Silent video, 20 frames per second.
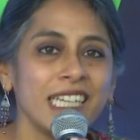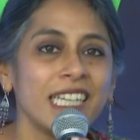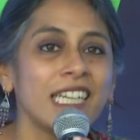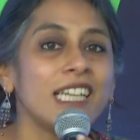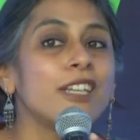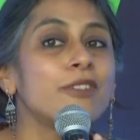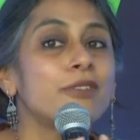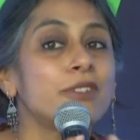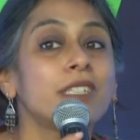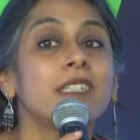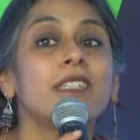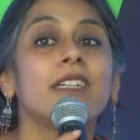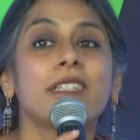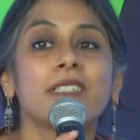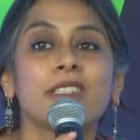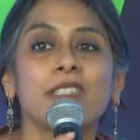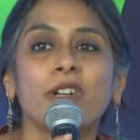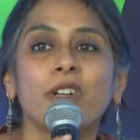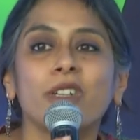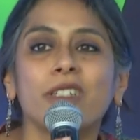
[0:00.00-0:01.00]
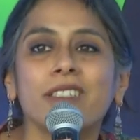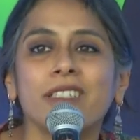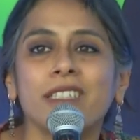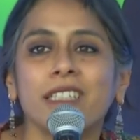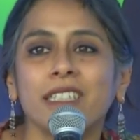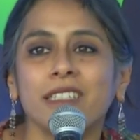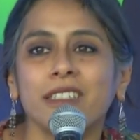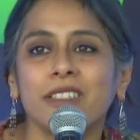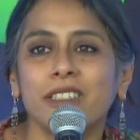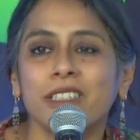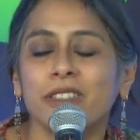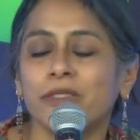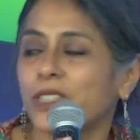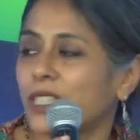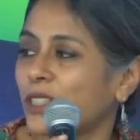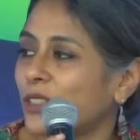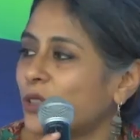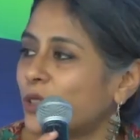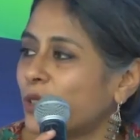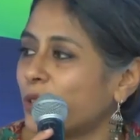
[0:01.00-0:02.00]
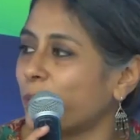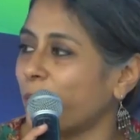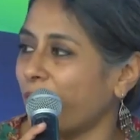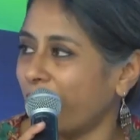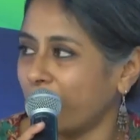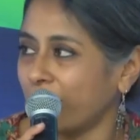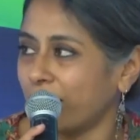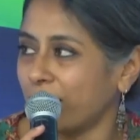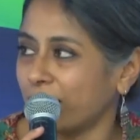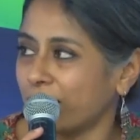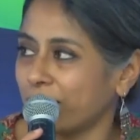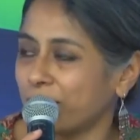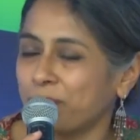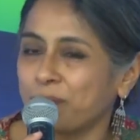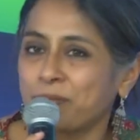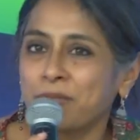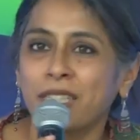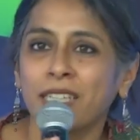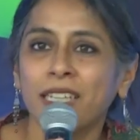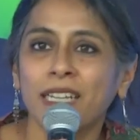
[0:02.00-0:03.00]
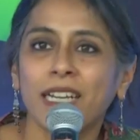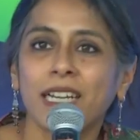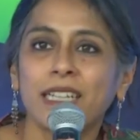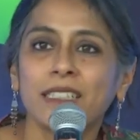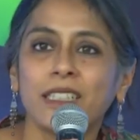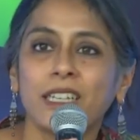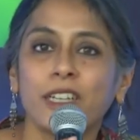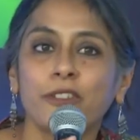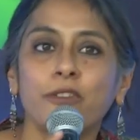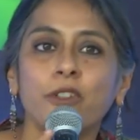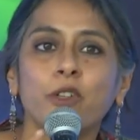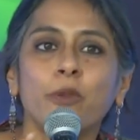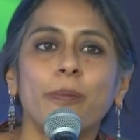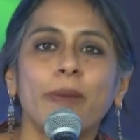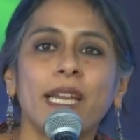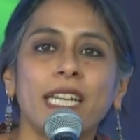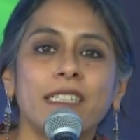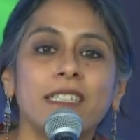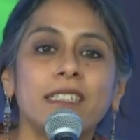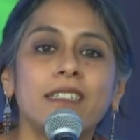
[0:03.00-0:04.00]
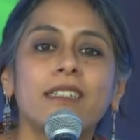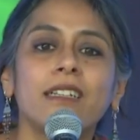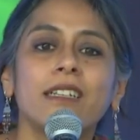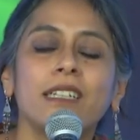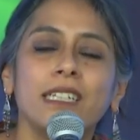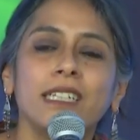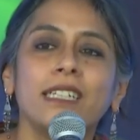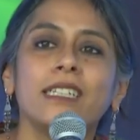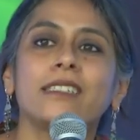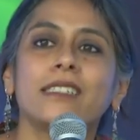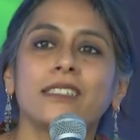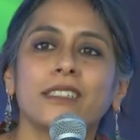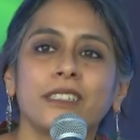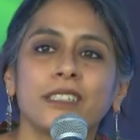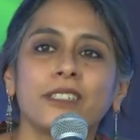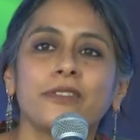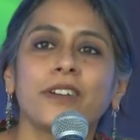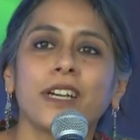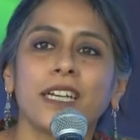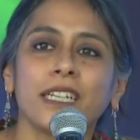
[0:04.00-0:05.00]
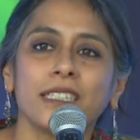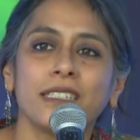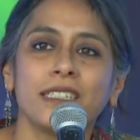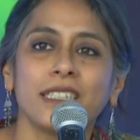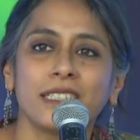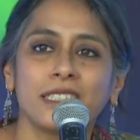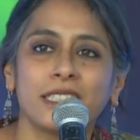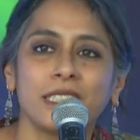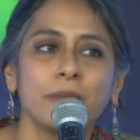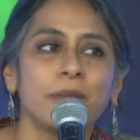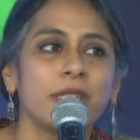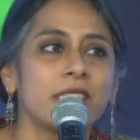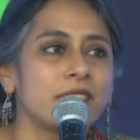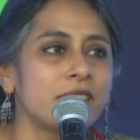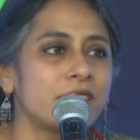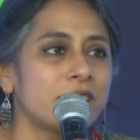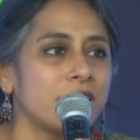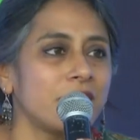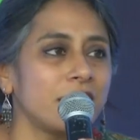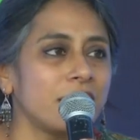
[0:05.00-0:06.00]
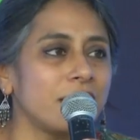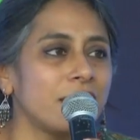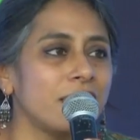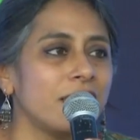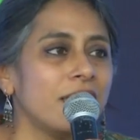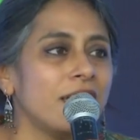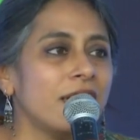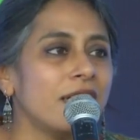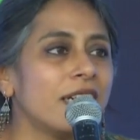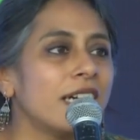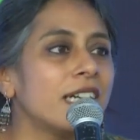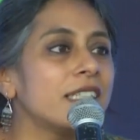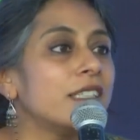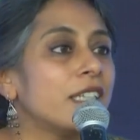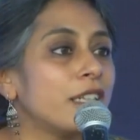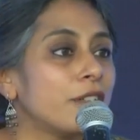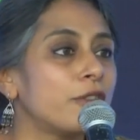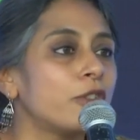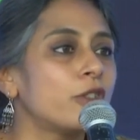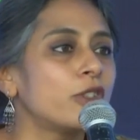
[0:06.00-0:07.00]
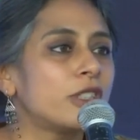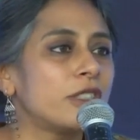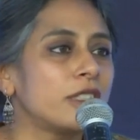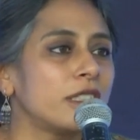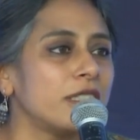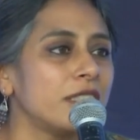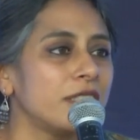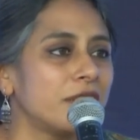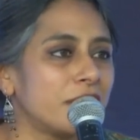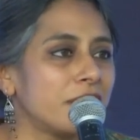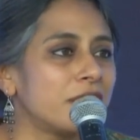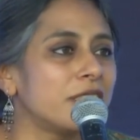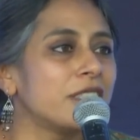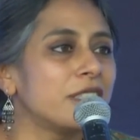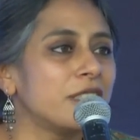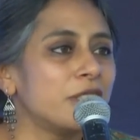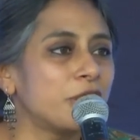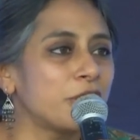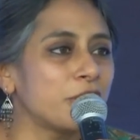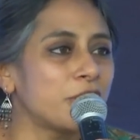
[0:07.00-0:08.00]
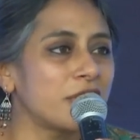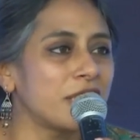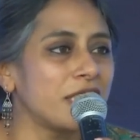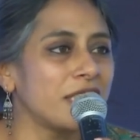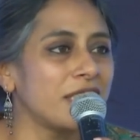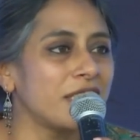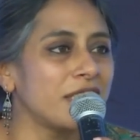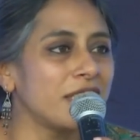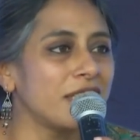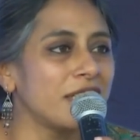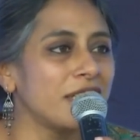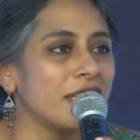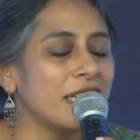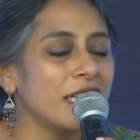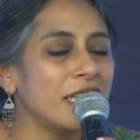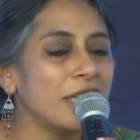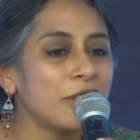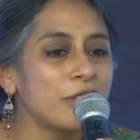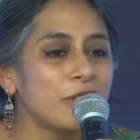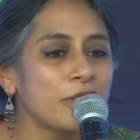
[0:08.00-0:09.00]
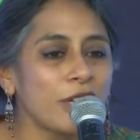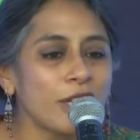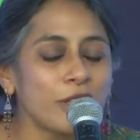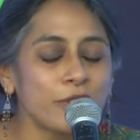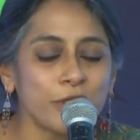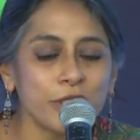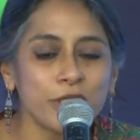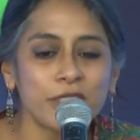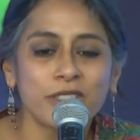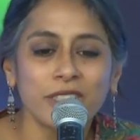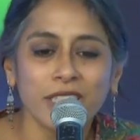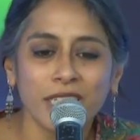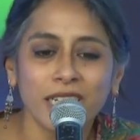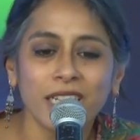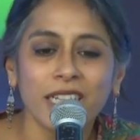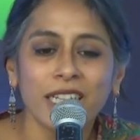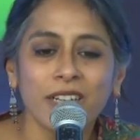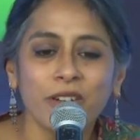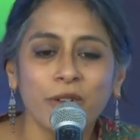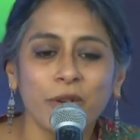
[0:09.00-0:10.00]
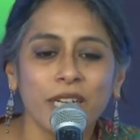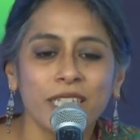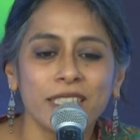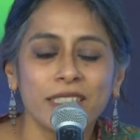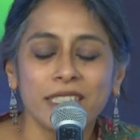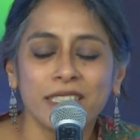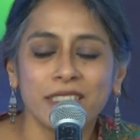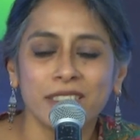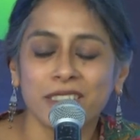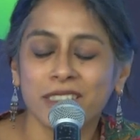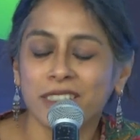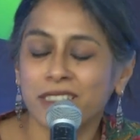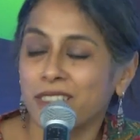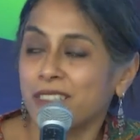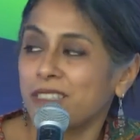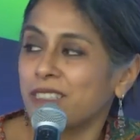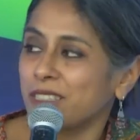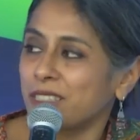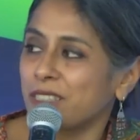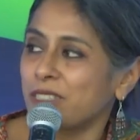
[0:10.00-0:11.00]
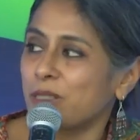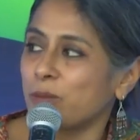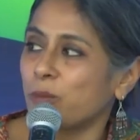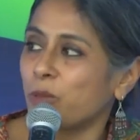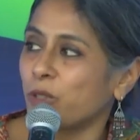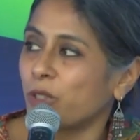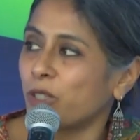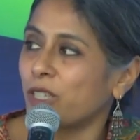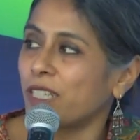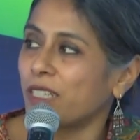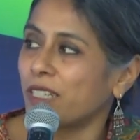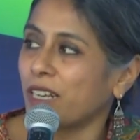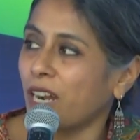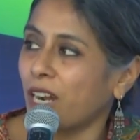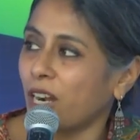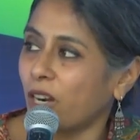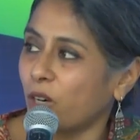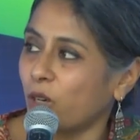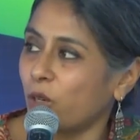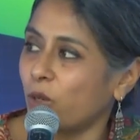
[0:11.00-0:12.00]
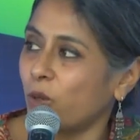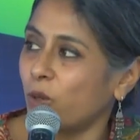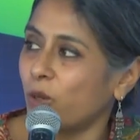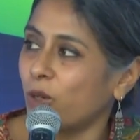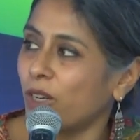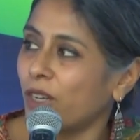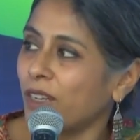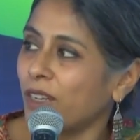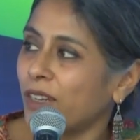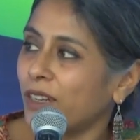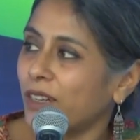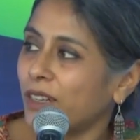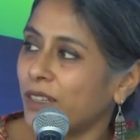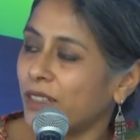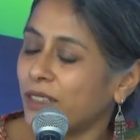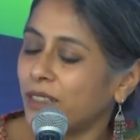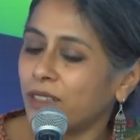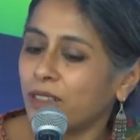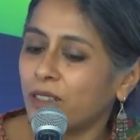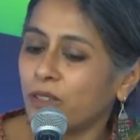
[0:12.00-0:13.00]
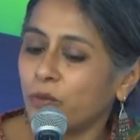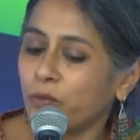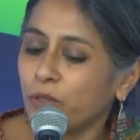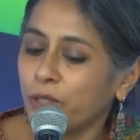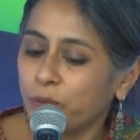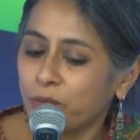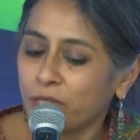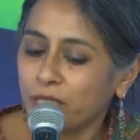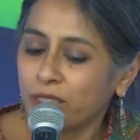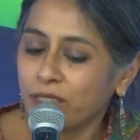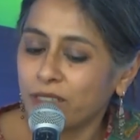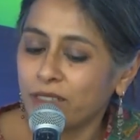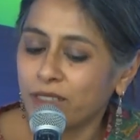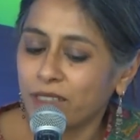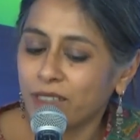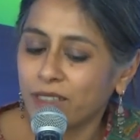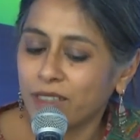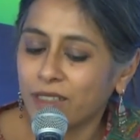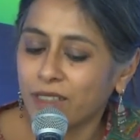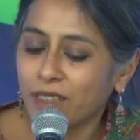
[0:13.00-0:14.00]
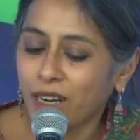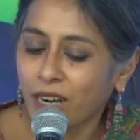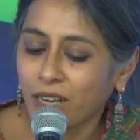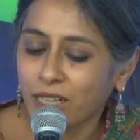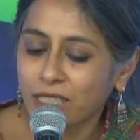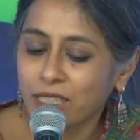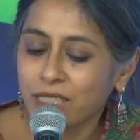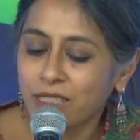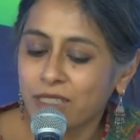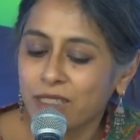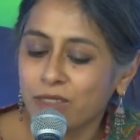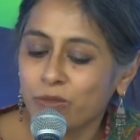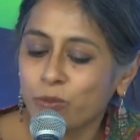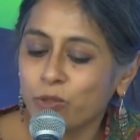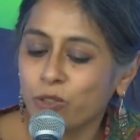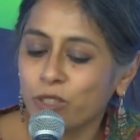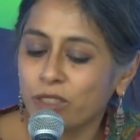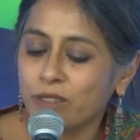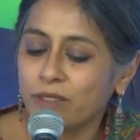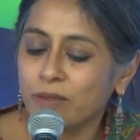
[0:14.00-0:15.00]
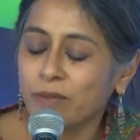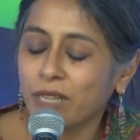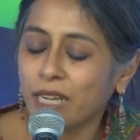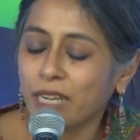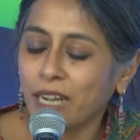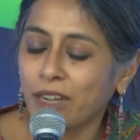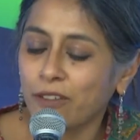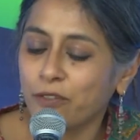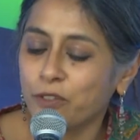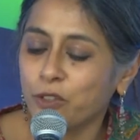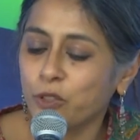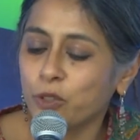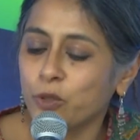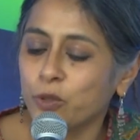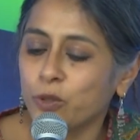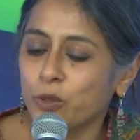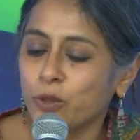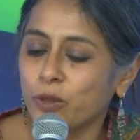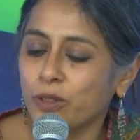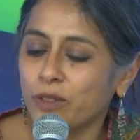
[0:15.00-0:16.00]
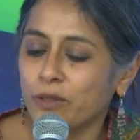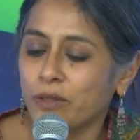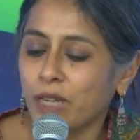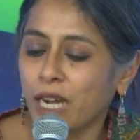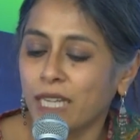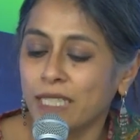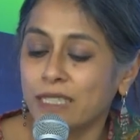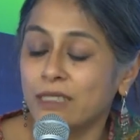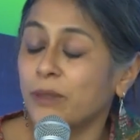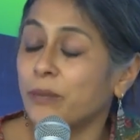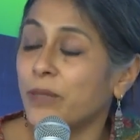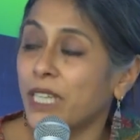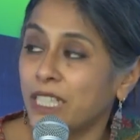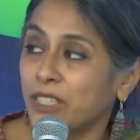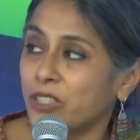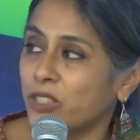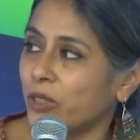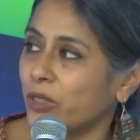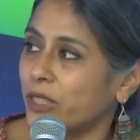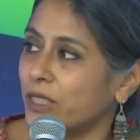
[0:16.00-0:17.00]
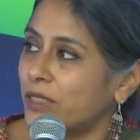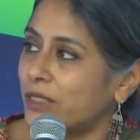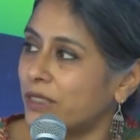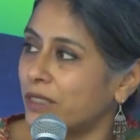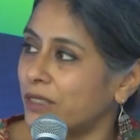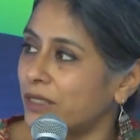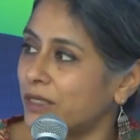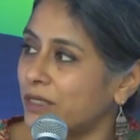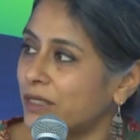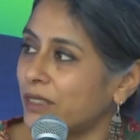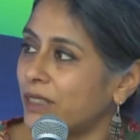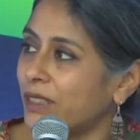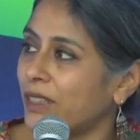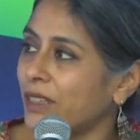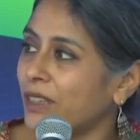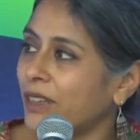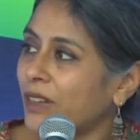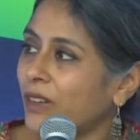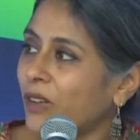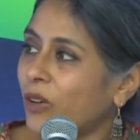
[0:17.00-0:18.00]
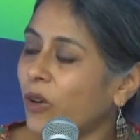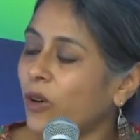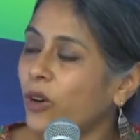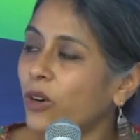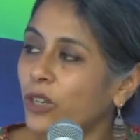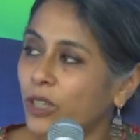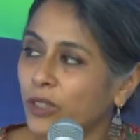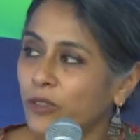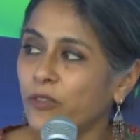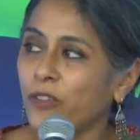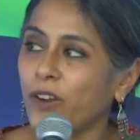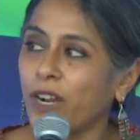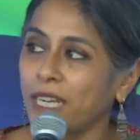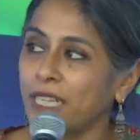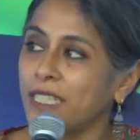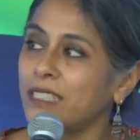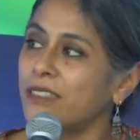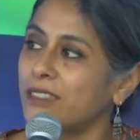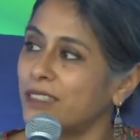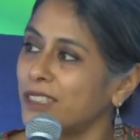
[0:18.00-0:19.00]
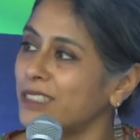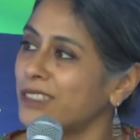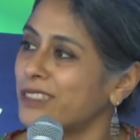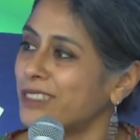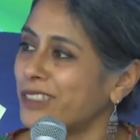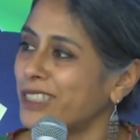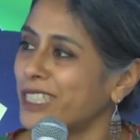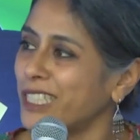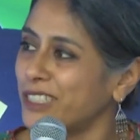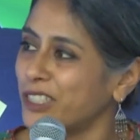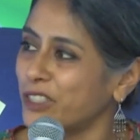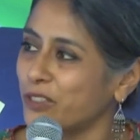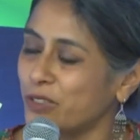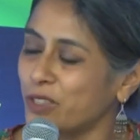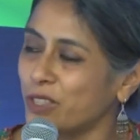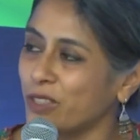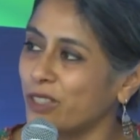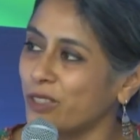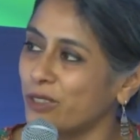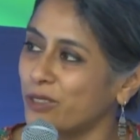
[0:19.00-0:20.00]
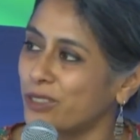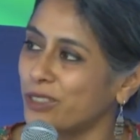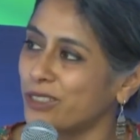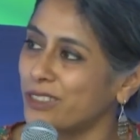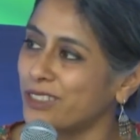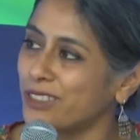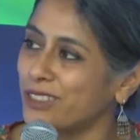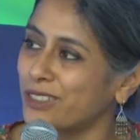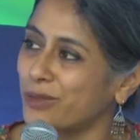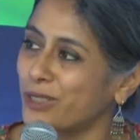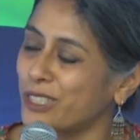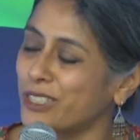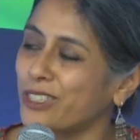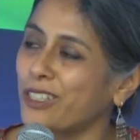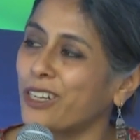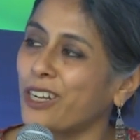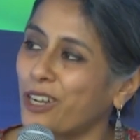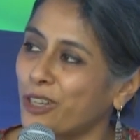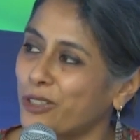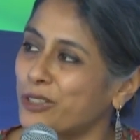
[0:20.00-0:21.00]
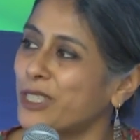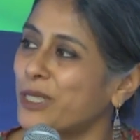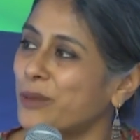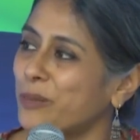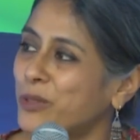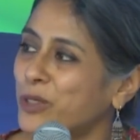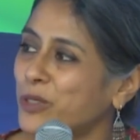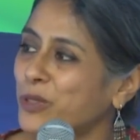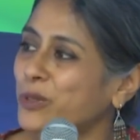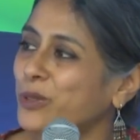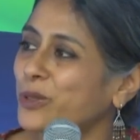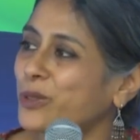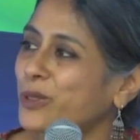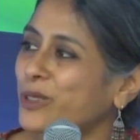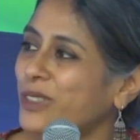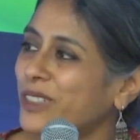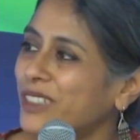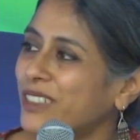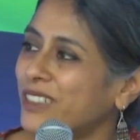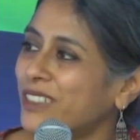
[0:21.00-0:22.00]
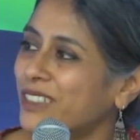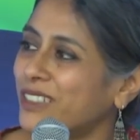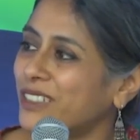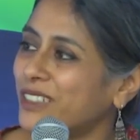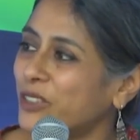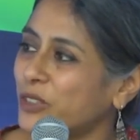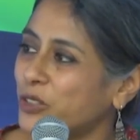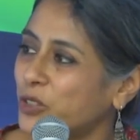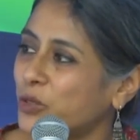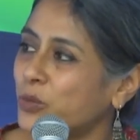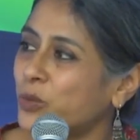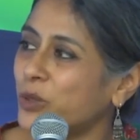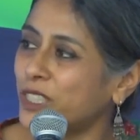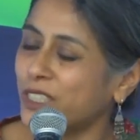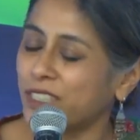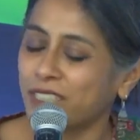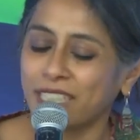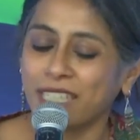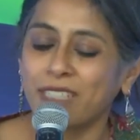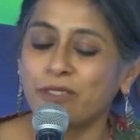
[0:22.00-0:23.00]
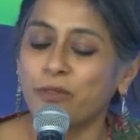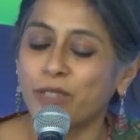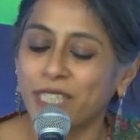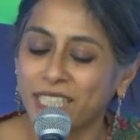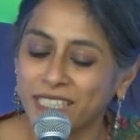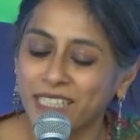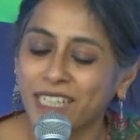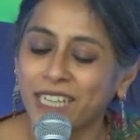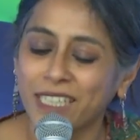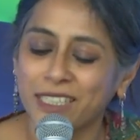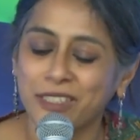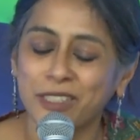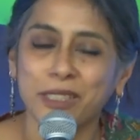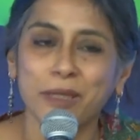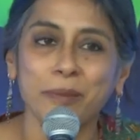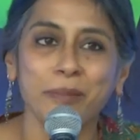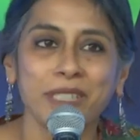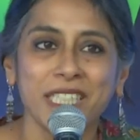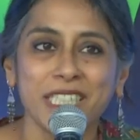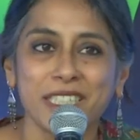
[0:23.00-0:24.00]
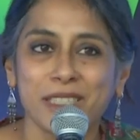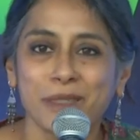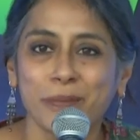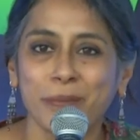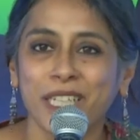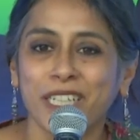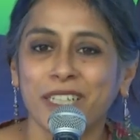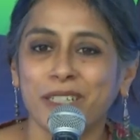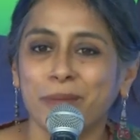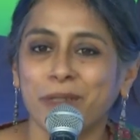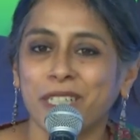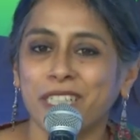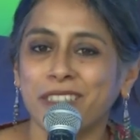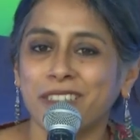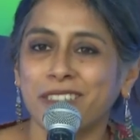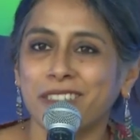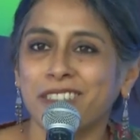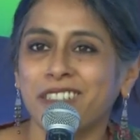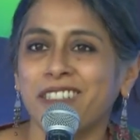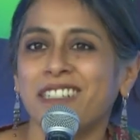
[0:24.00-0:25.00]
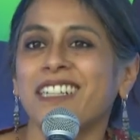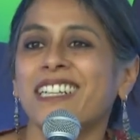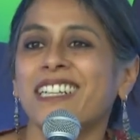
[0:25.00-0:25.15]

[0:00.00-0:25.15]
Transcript: if she does not sing, she will go mad. And therefore, medically, he certified that she must sing. And therefore, she returned to singing. So I was really quite interested in this book in how uh, women uh, artists would have to either make choices or find these creative solutions which allow them to uh, to work. And when Gayatri meets Begum Akhtar,